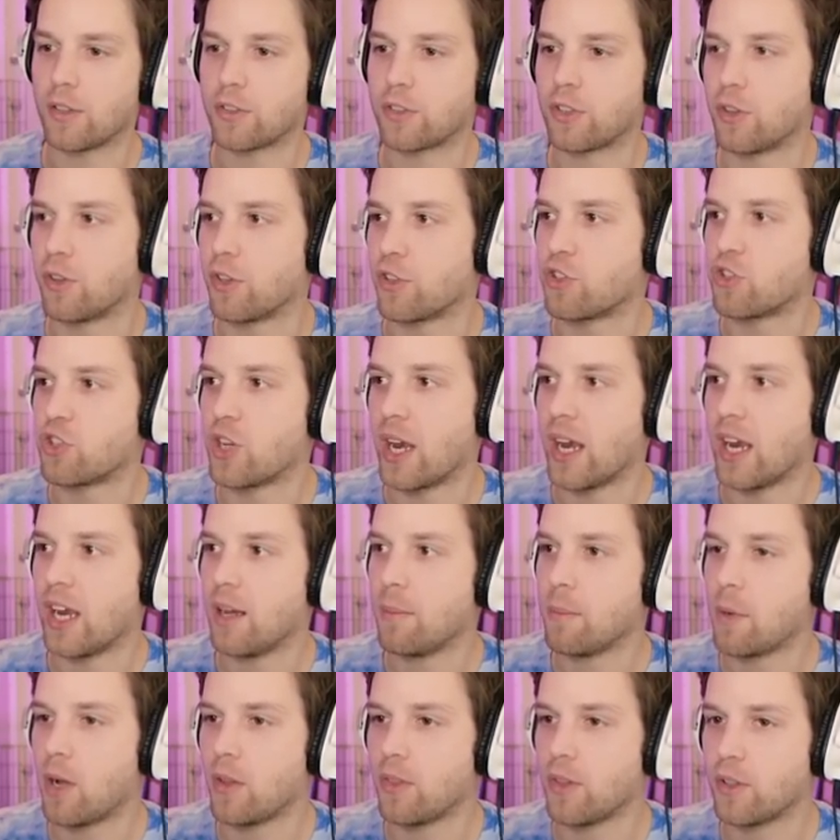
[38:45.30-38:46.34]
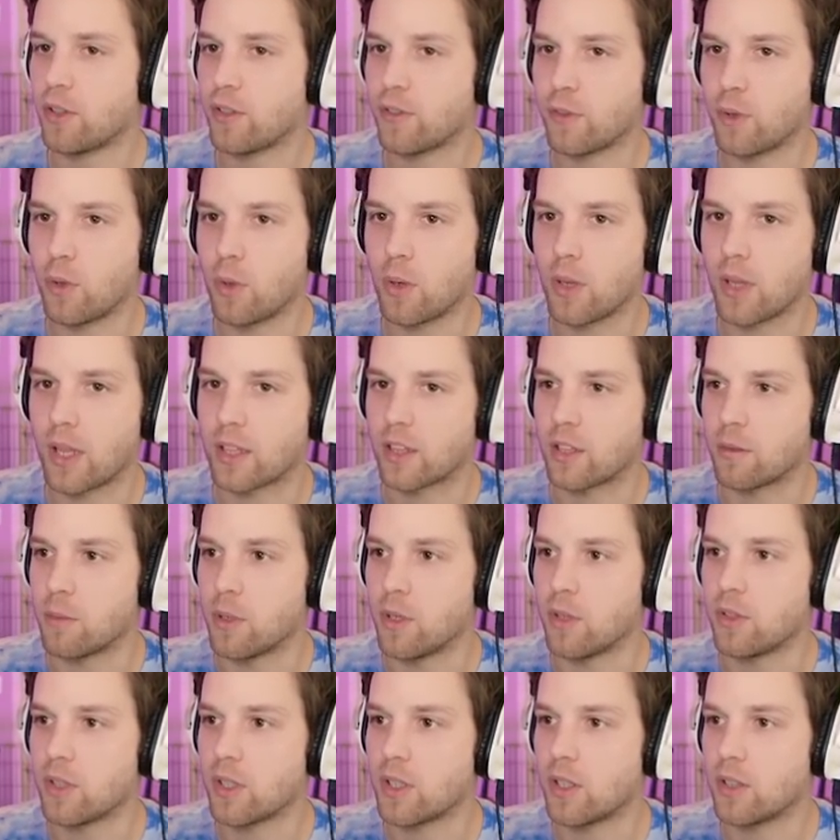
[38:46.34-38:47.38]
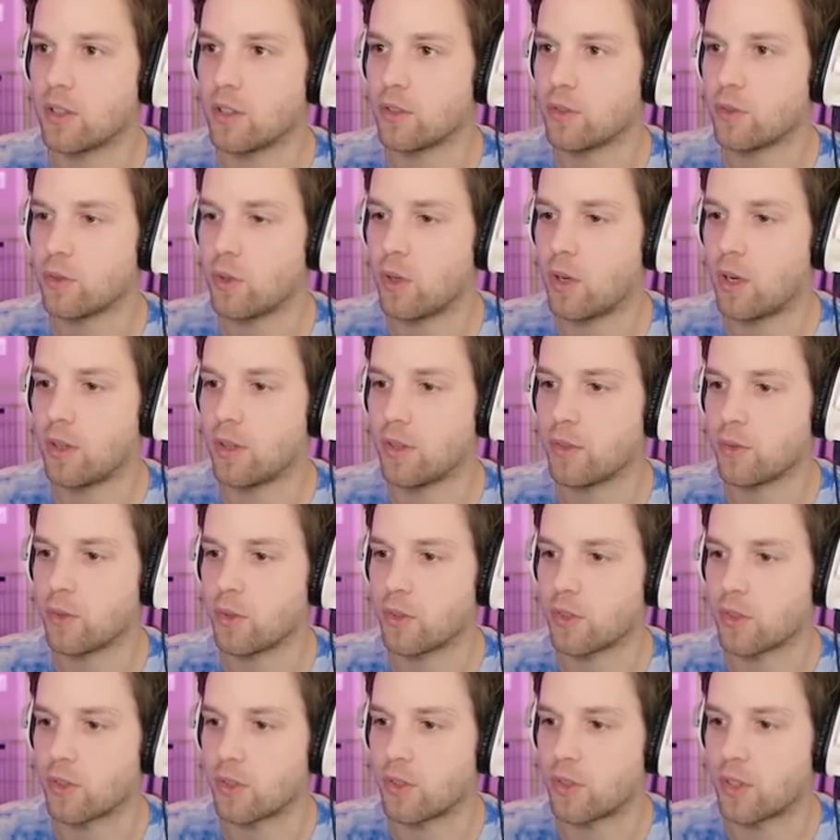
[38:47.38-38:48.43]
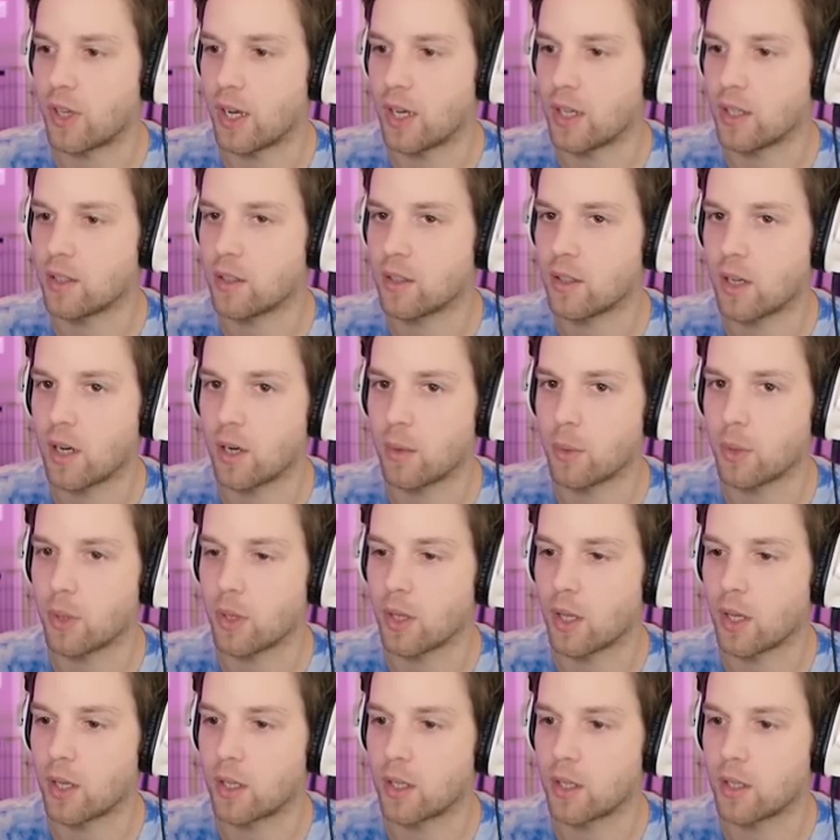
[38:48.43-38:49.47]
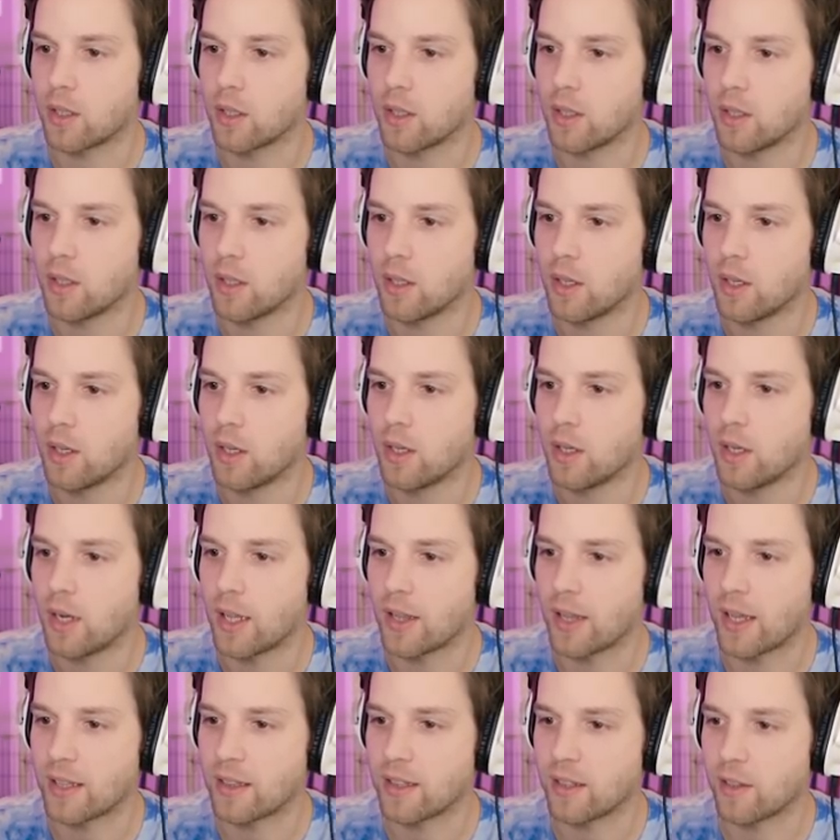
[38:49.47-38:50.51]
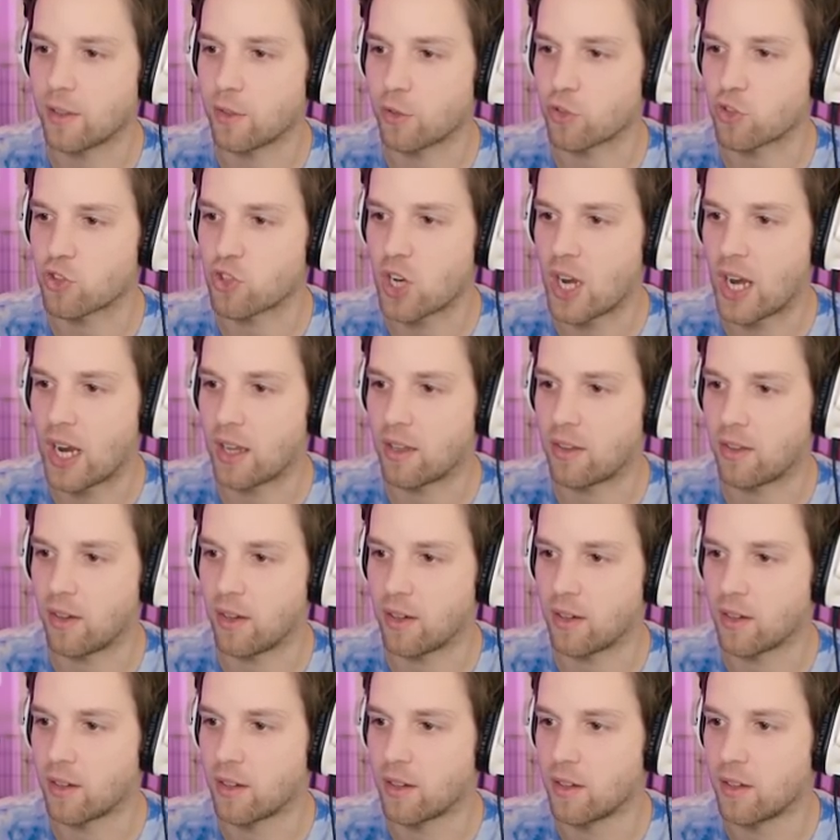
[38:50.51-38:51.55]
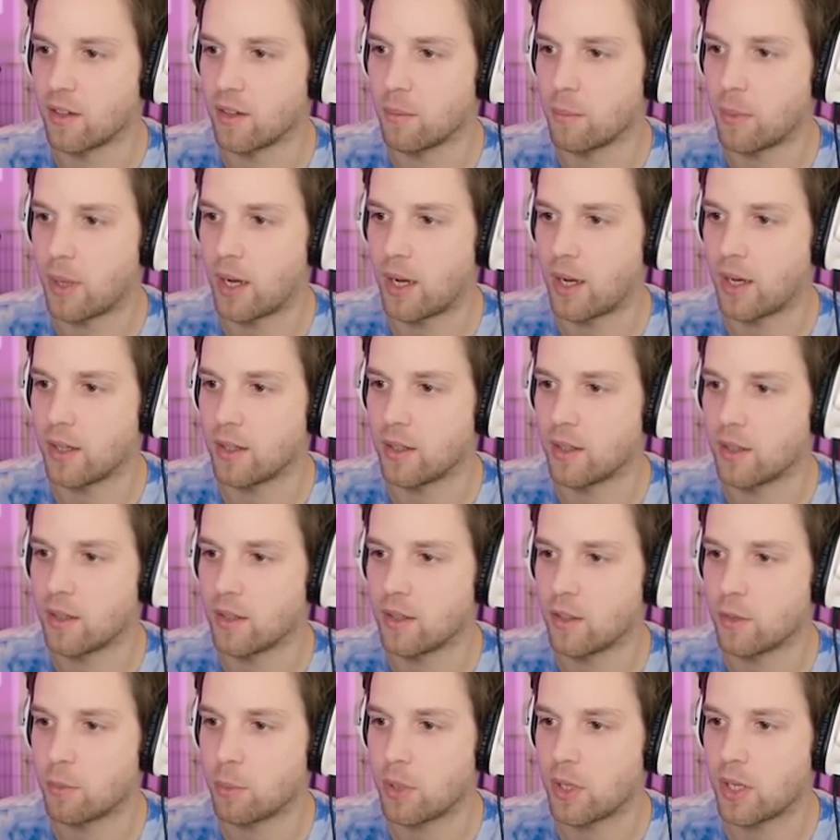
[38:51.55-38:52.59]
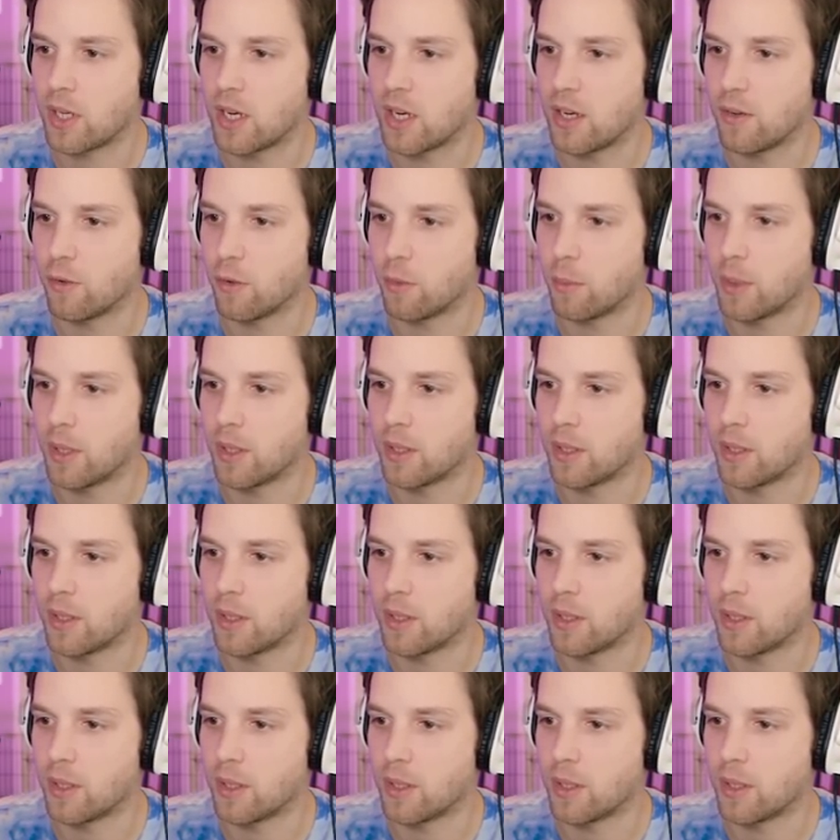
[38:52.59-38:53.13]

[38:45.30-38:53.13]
Also, the jam on this floor, like the music on this floor, on this floor is insane. I really like it. I like the little chanting behind. It's pretty evil,